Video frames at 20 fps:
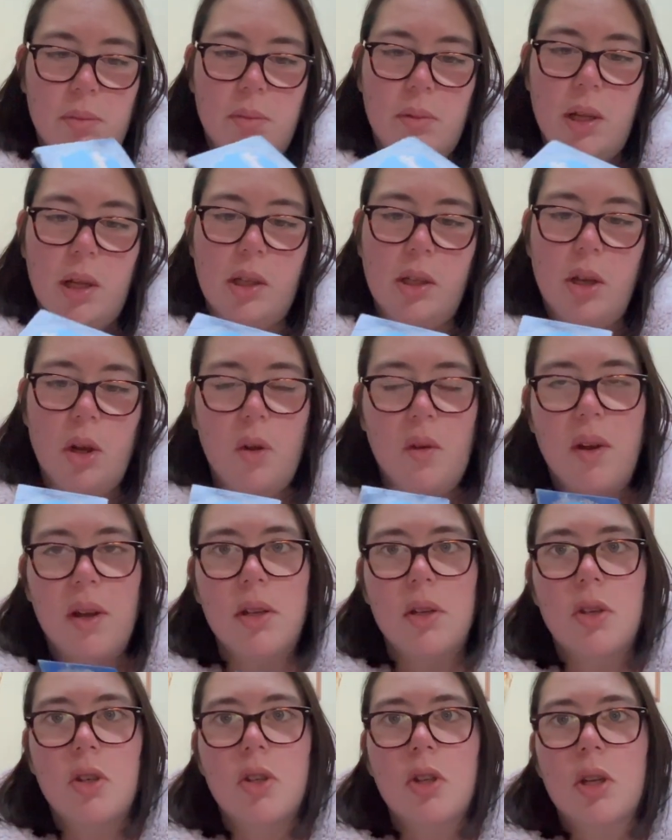like an
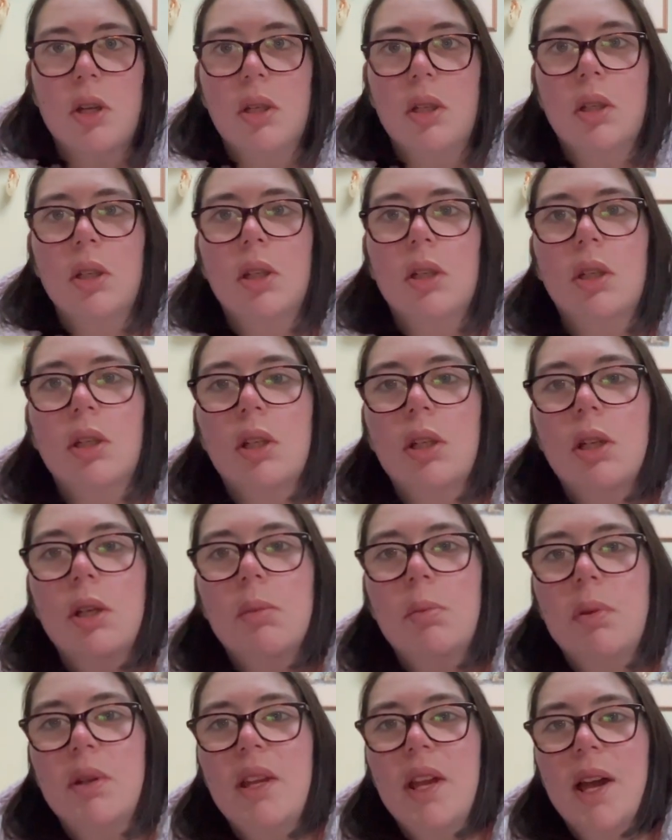orange.
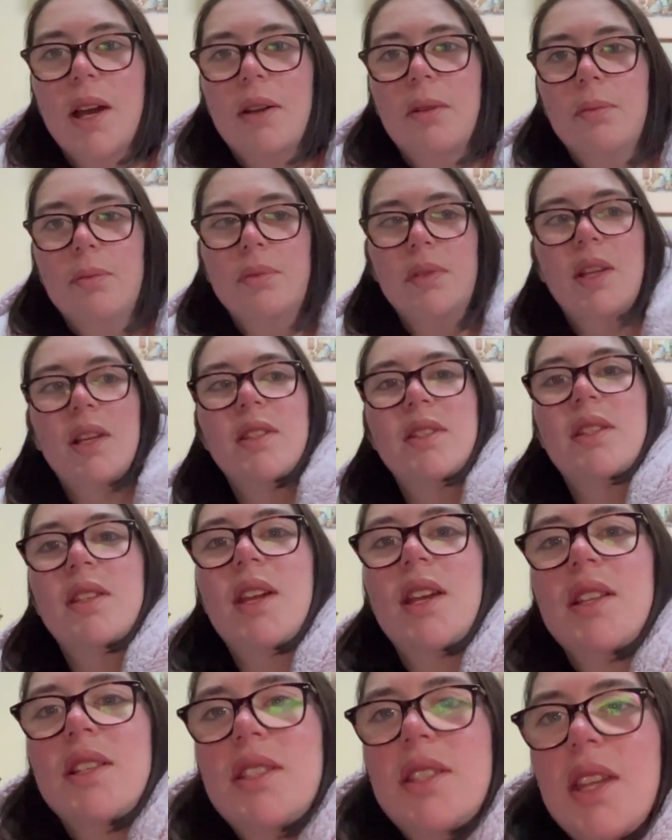But yeah, that's the
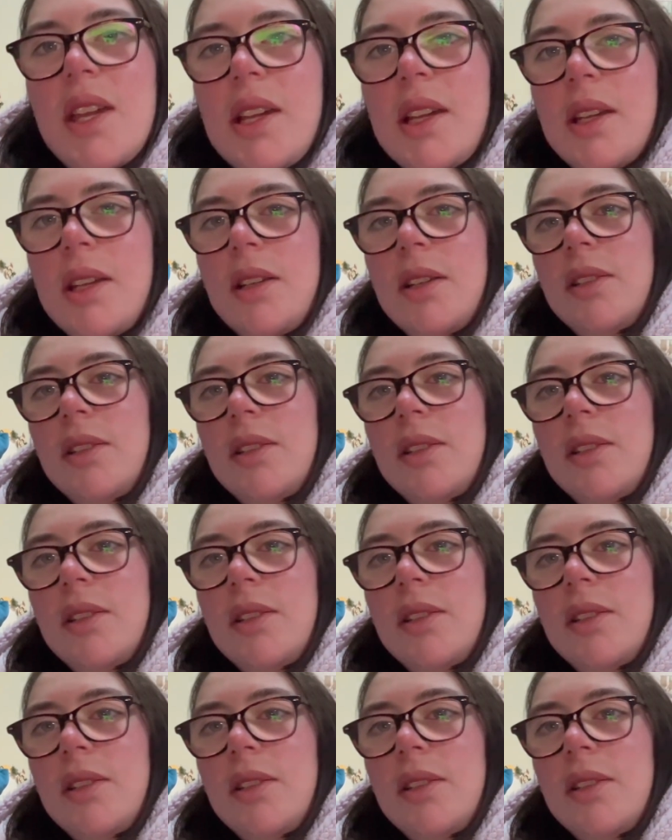next thing.